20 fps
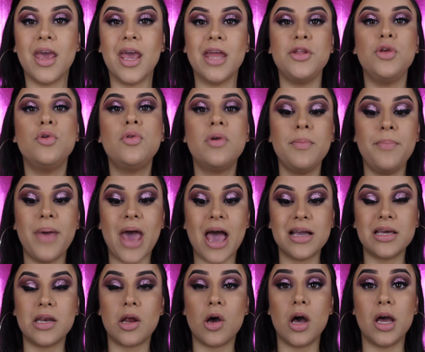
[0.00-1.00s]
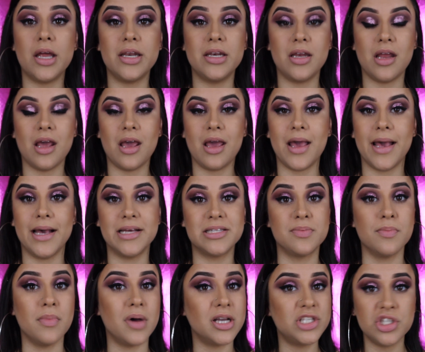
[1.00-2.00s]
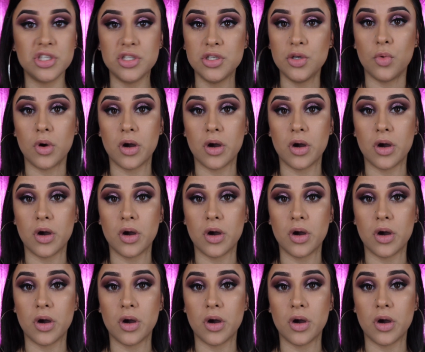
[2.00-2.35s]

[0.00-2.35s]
And you can pack it on as much as you